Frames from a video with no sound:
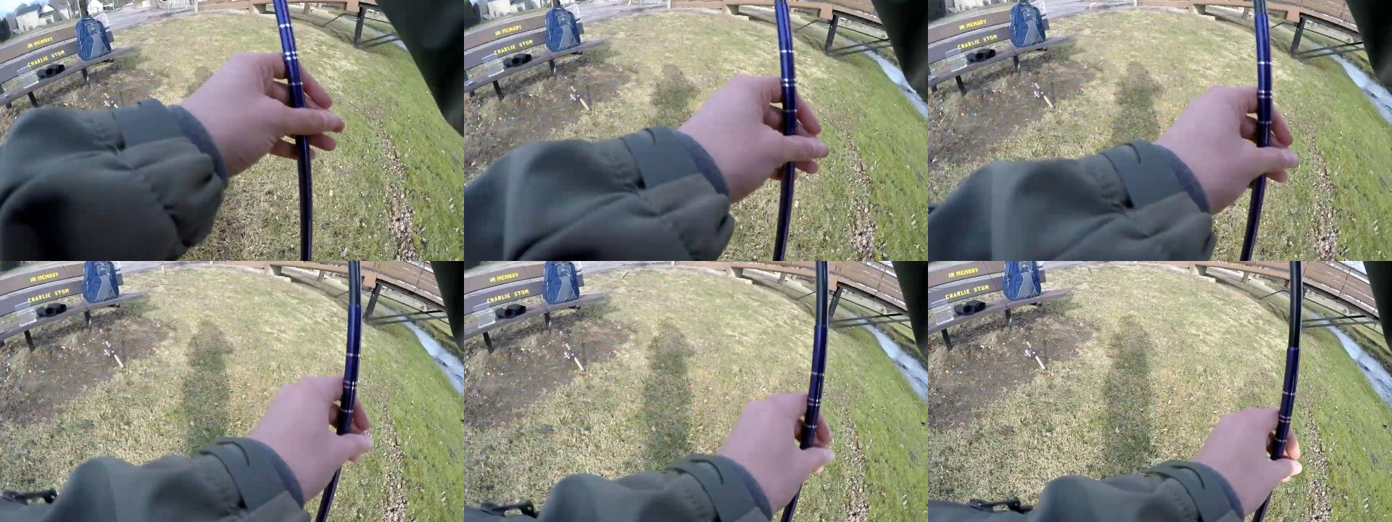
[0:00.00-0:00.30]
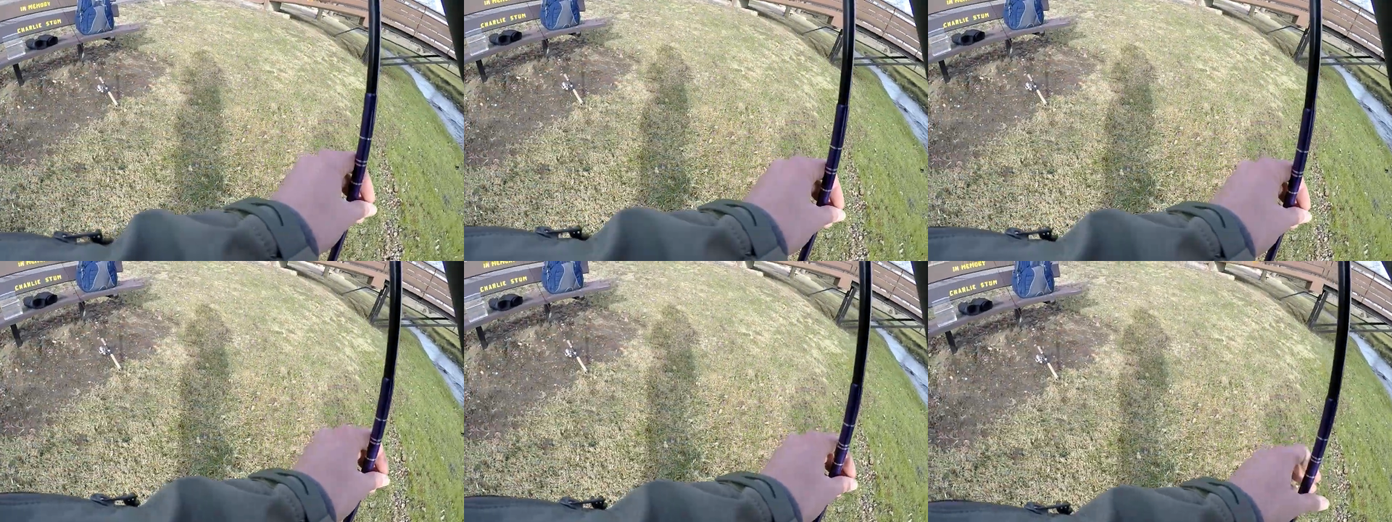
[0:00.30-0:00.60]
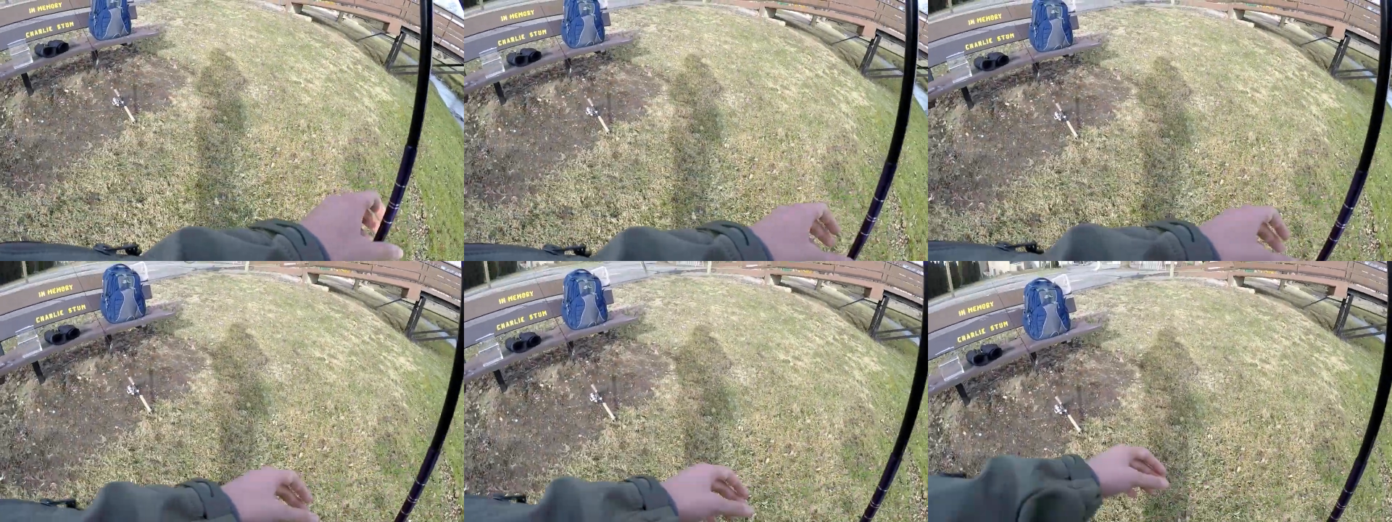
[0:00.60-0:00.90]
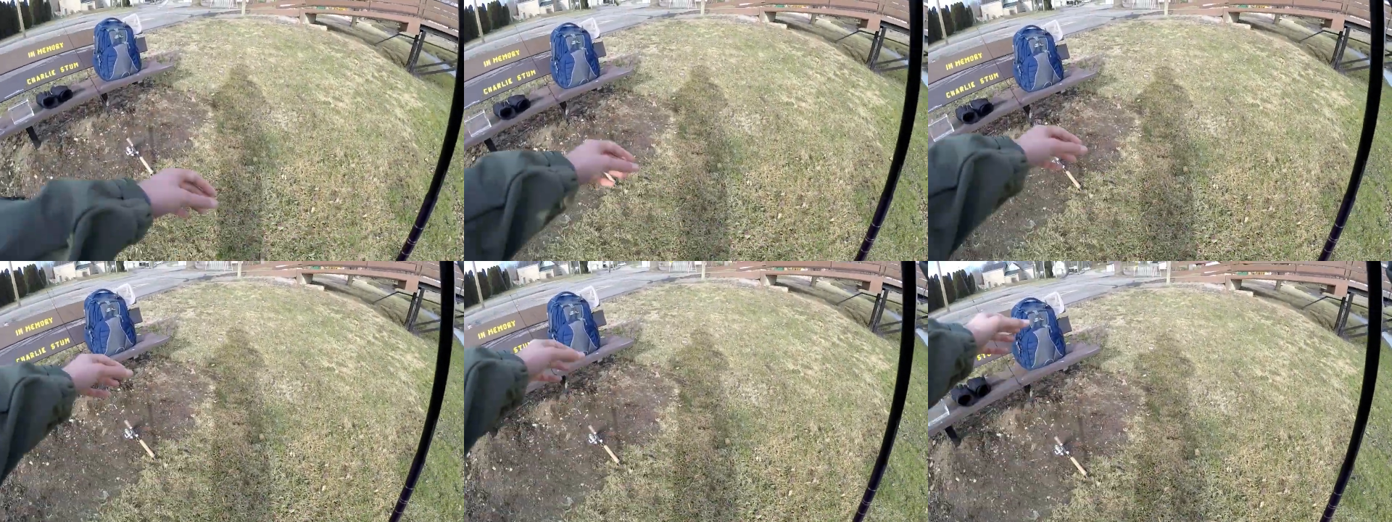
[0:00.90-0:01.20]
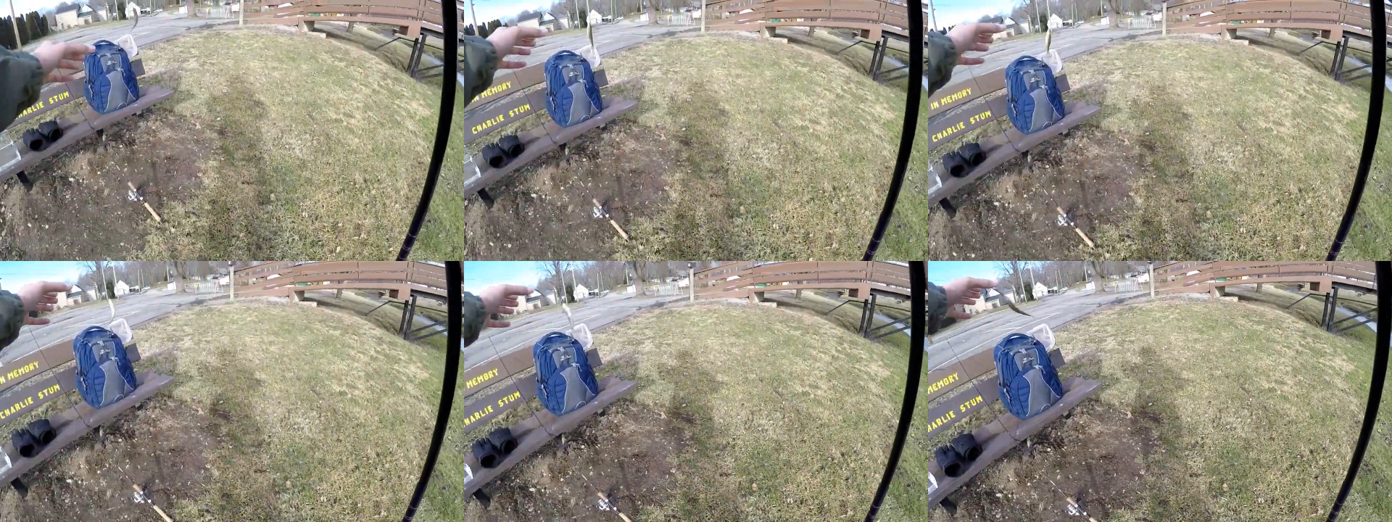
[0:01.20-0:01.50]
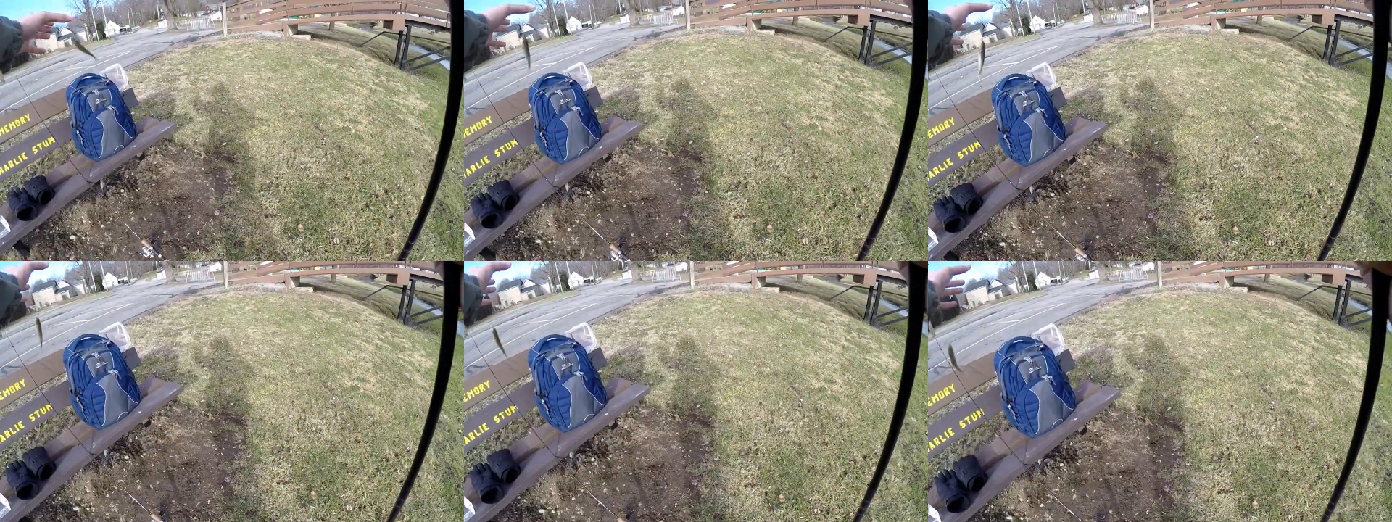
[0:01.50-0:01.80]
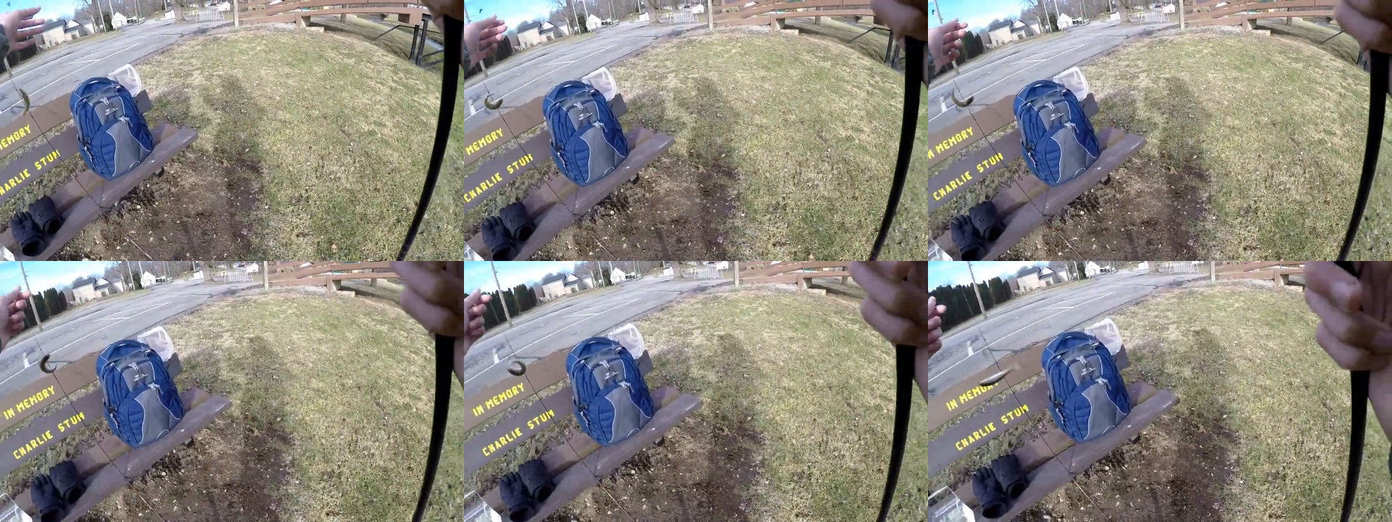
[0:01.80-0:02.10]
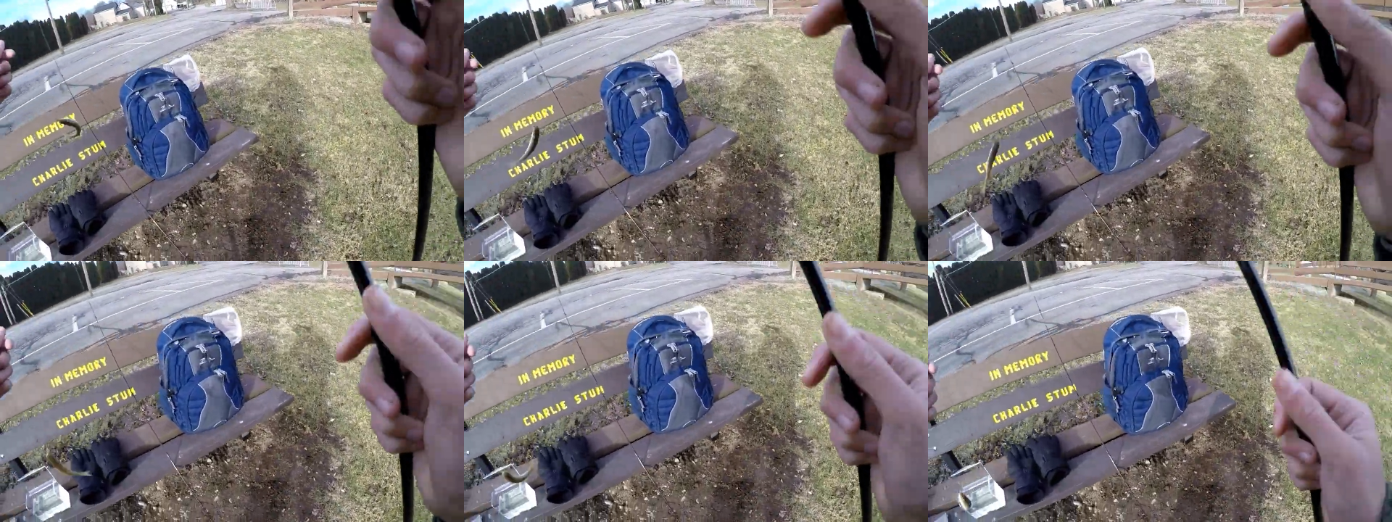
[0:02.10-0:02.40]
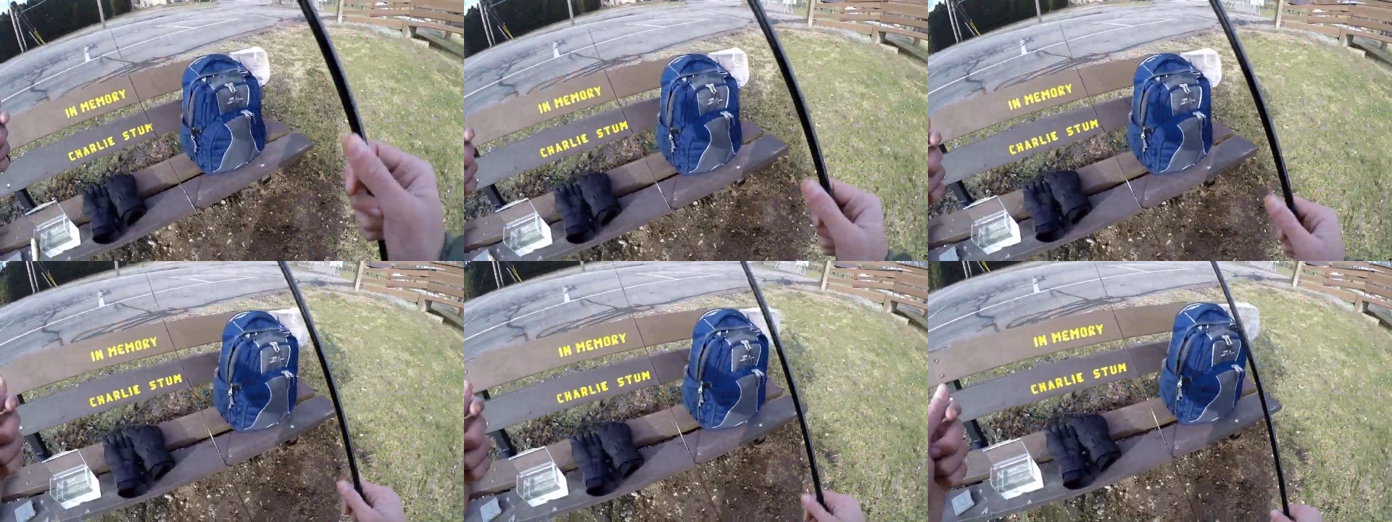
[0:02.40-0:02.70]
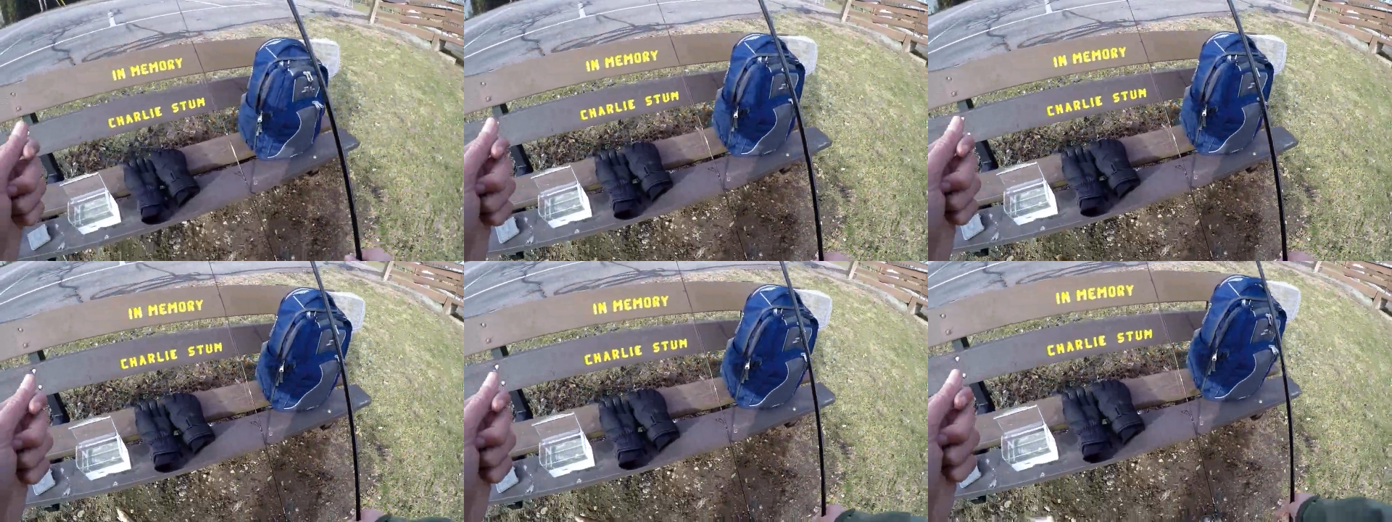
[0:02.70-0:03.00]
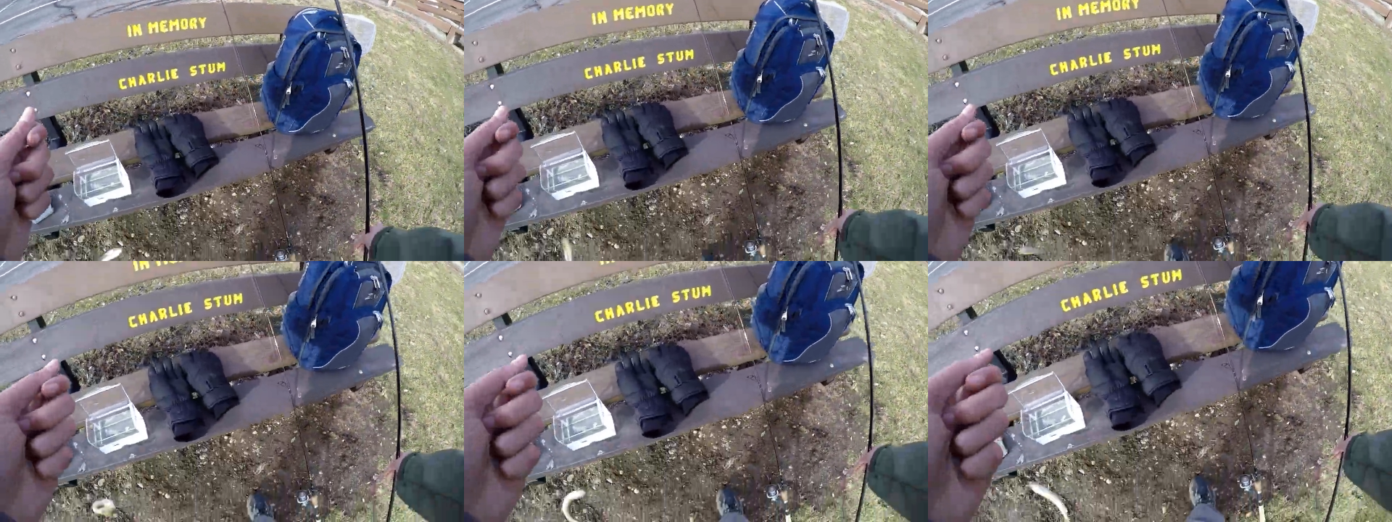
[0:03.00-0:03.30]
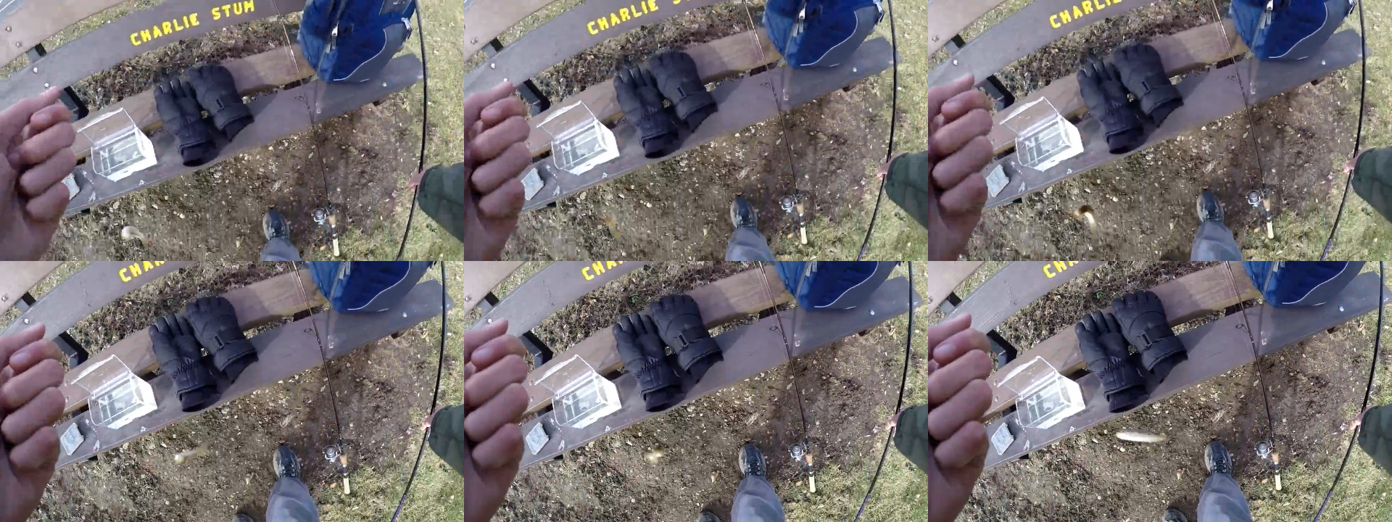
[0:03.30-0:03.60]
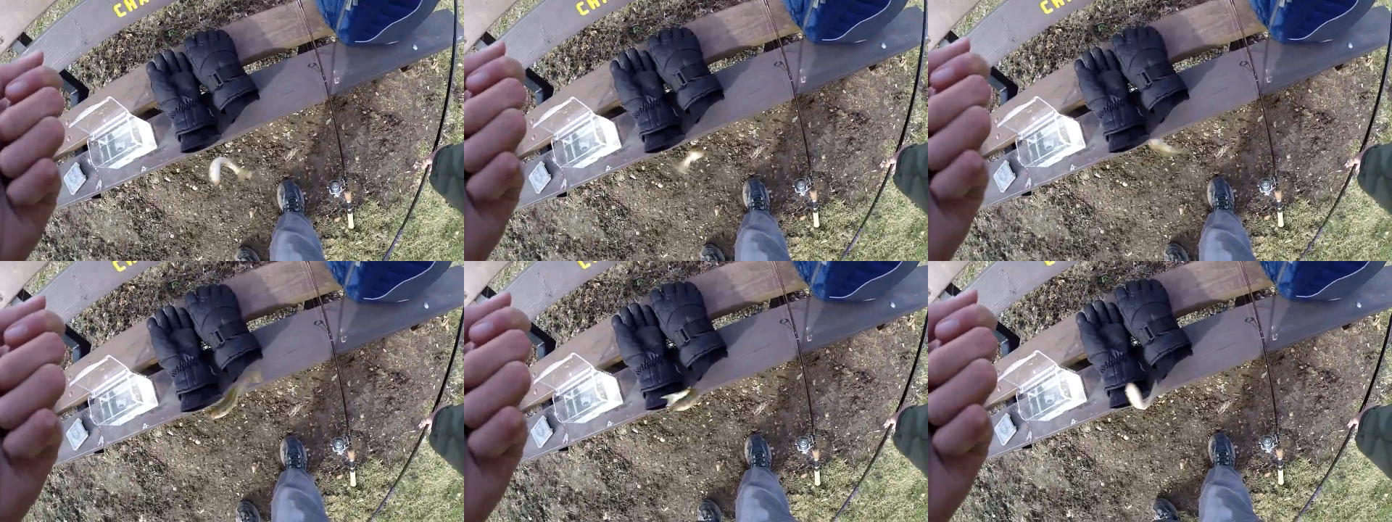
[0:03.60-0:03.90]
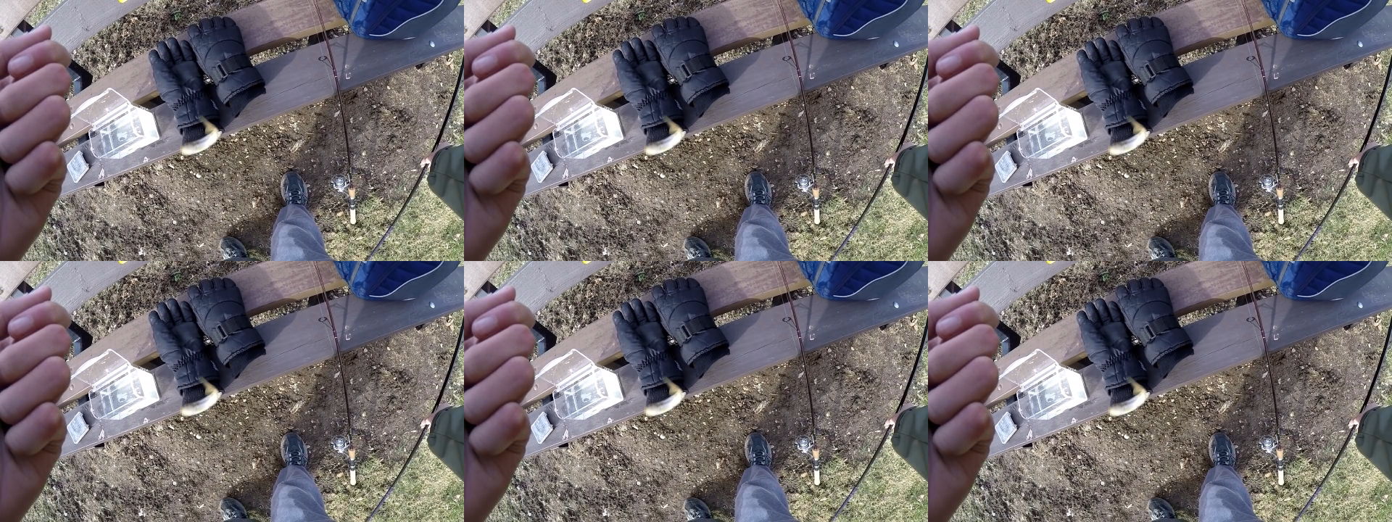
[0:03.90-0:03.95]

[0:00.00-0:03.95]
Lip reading: Nobody's mouth can be seen.